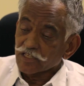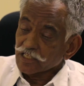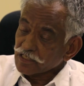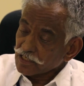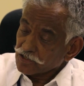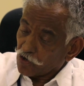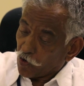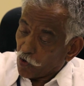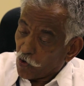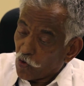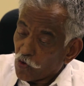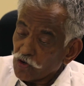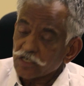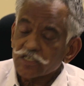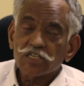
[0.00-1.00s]
This is
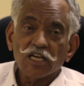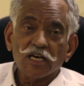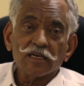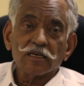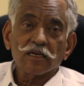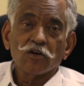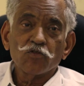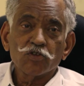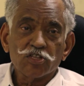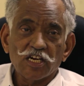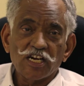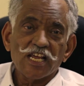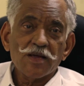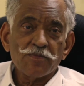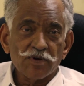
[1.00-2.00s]
all done with
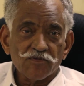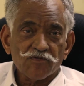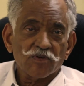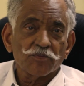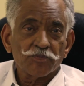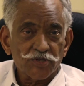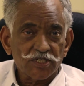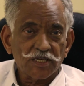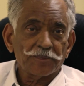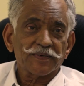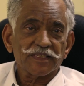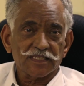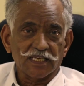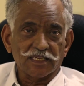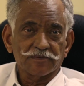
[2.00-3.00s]
labor from
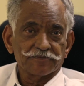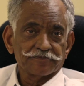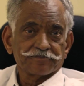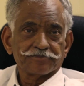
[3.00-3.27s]
Puttaparthi.